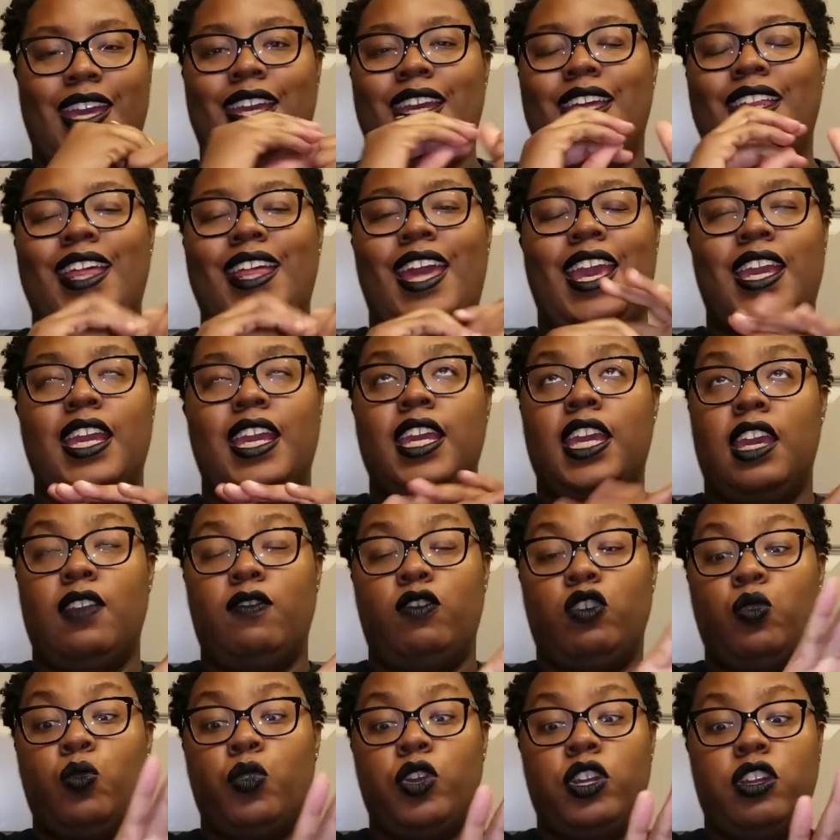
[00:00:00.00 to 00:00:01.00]
Like, if
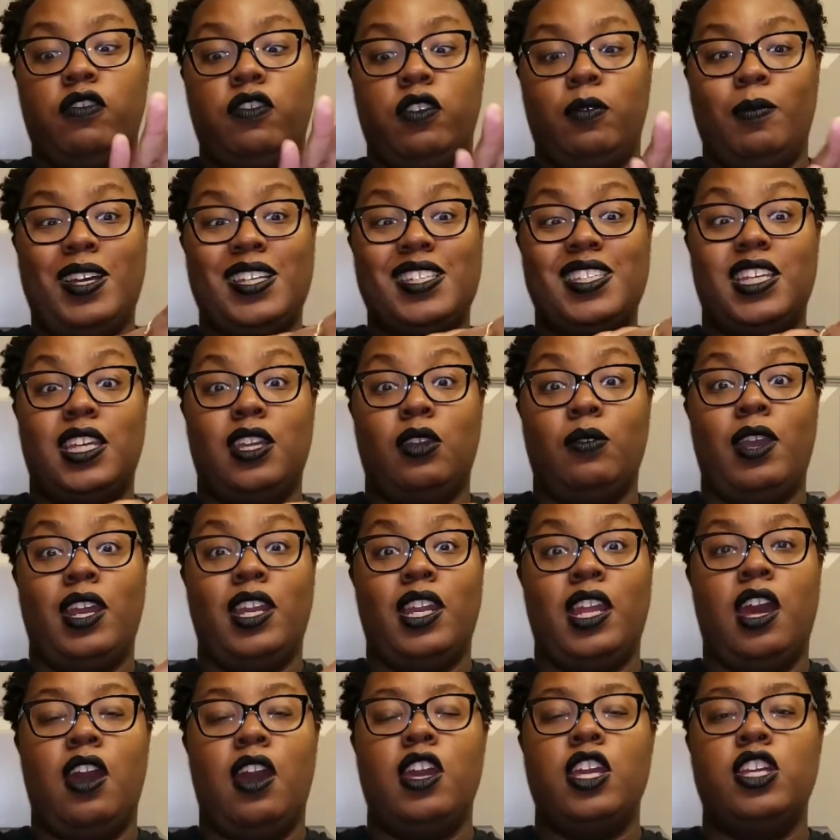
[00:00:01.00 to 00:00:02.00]
you were to feel my skin right
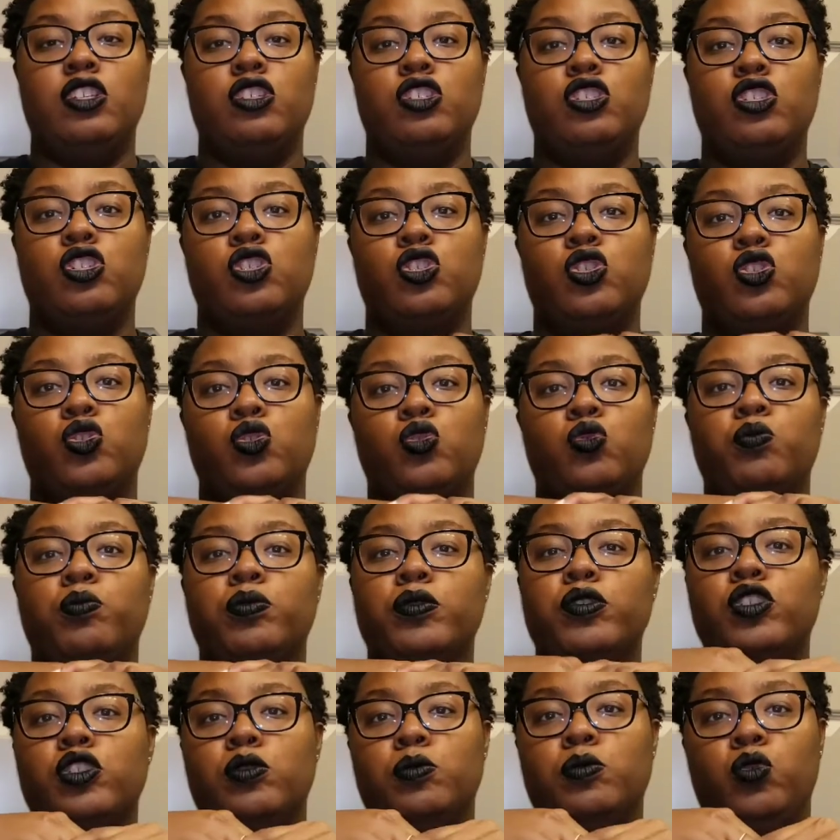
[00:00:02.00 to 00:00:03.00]
now, it's super
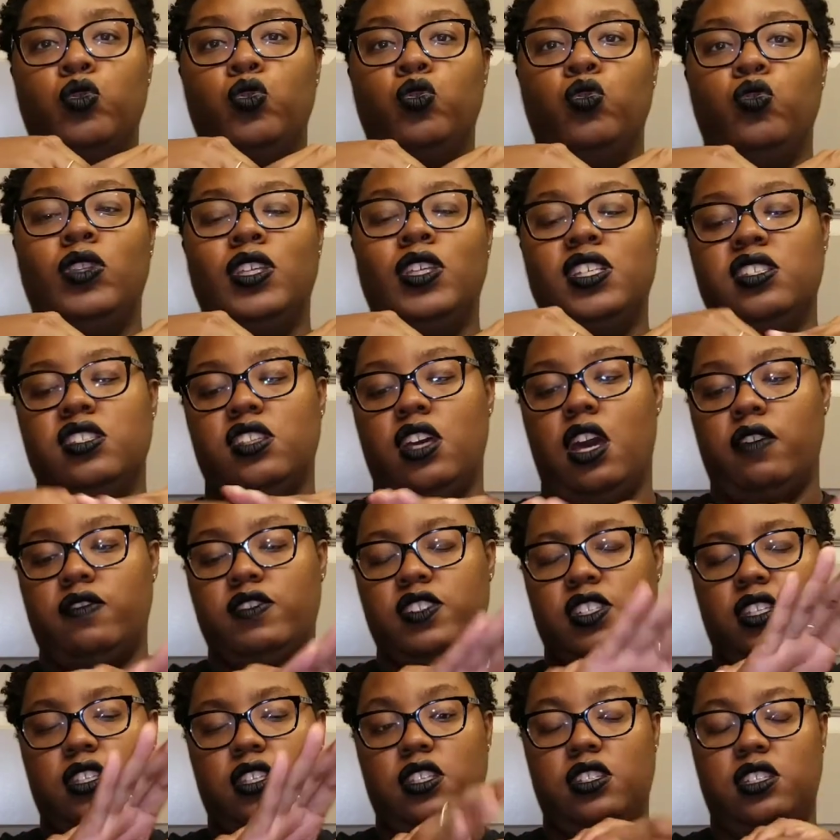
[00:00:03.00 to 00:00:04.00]
smooth and
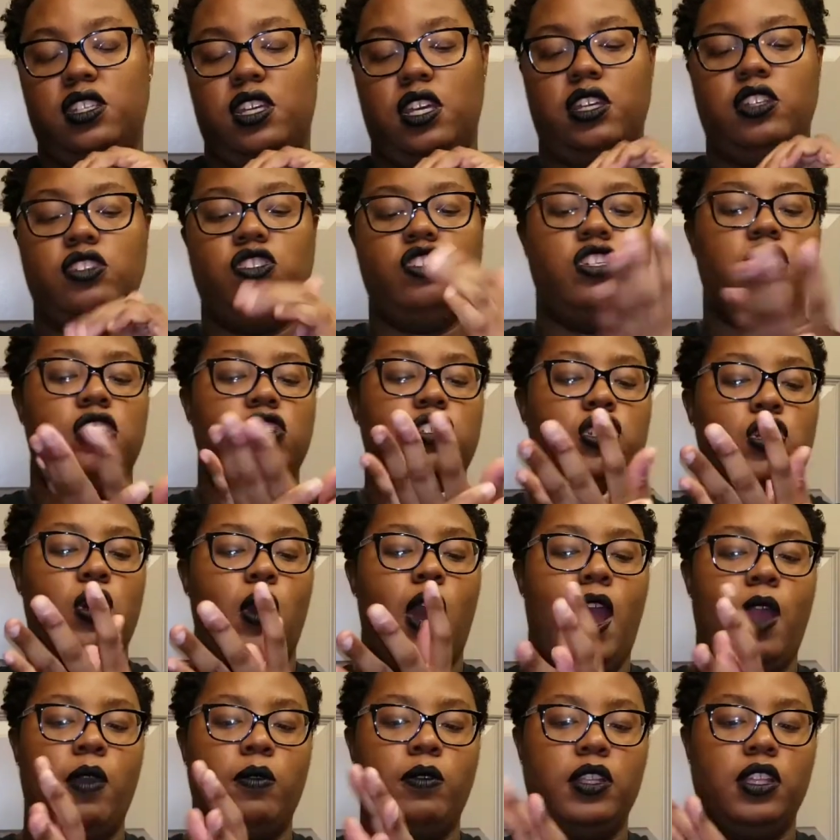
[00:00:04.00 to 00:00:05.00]
soft to the touch. So
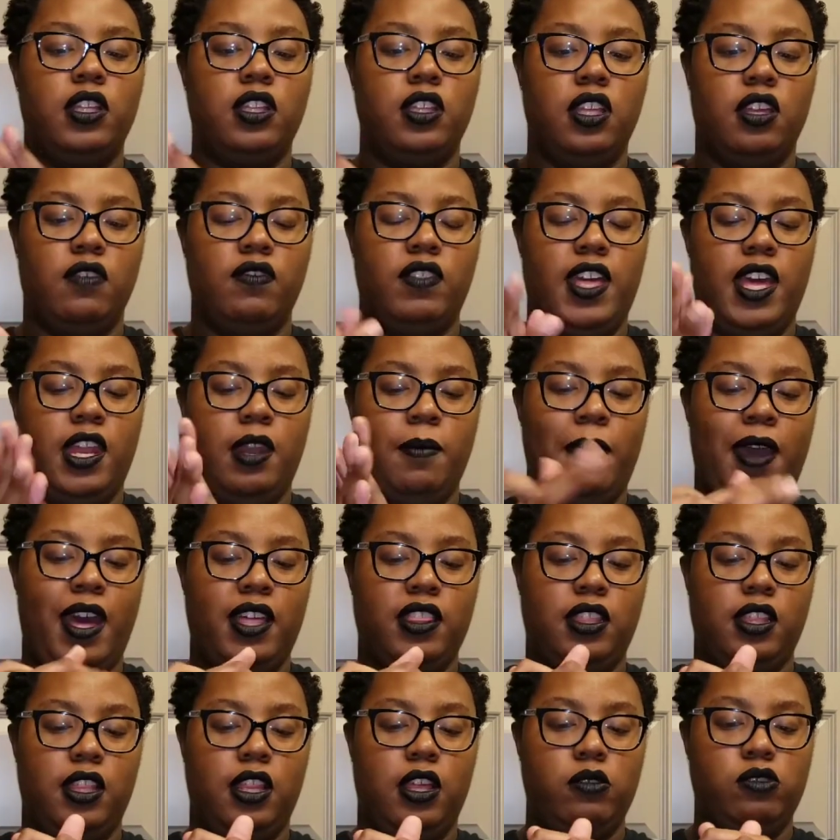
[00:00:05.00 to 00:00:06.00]
I really love that
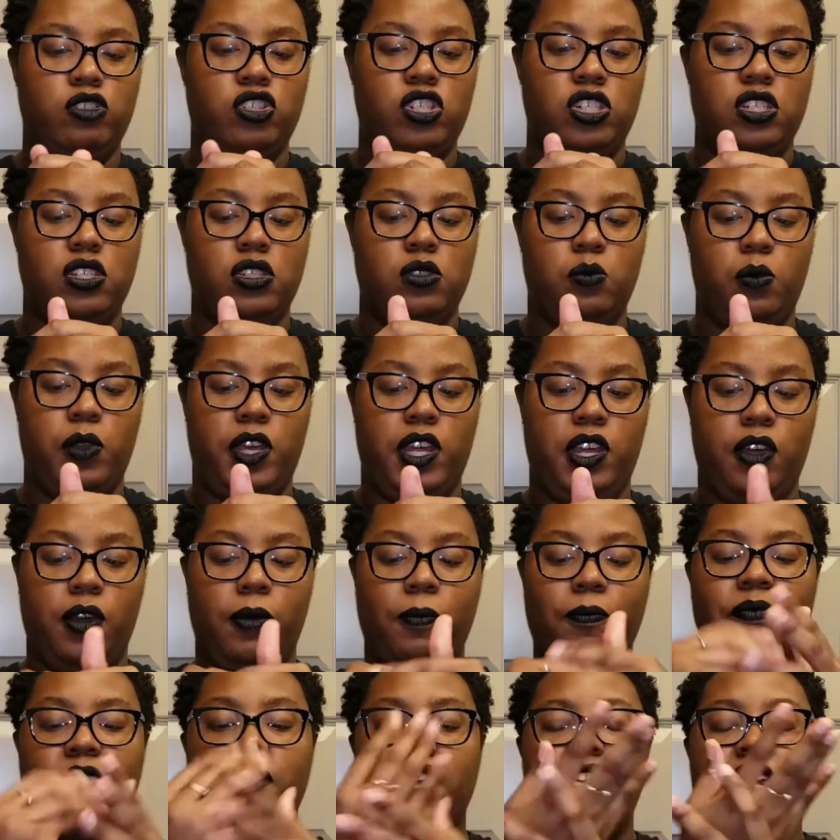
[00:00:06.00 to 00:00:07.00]
about the lotion as
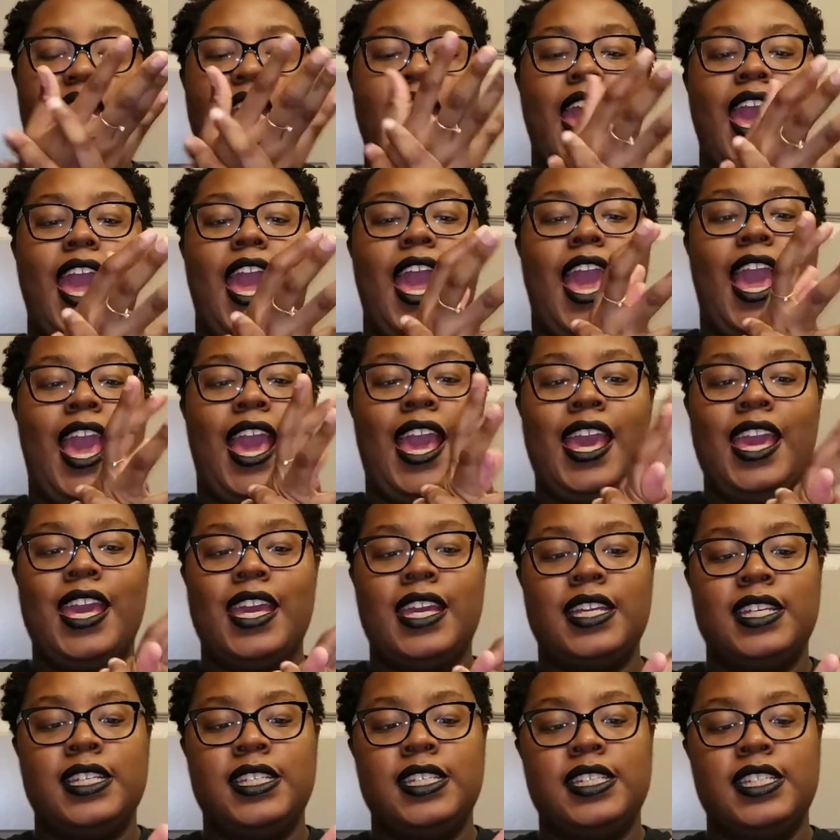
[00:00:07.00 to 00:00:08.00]
well.
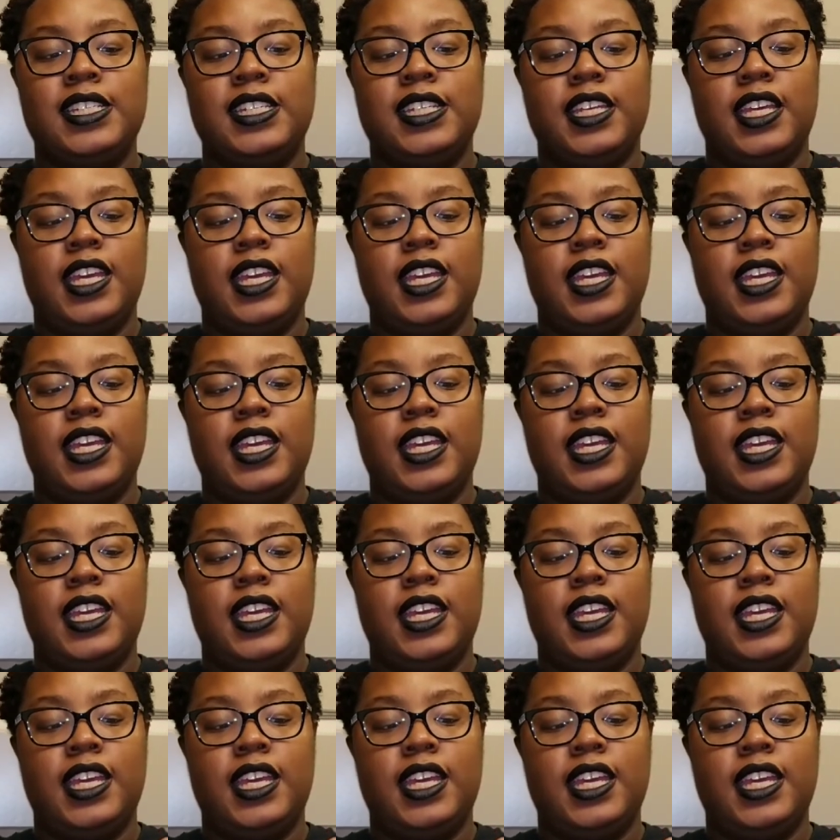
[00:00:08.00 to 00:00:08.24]
And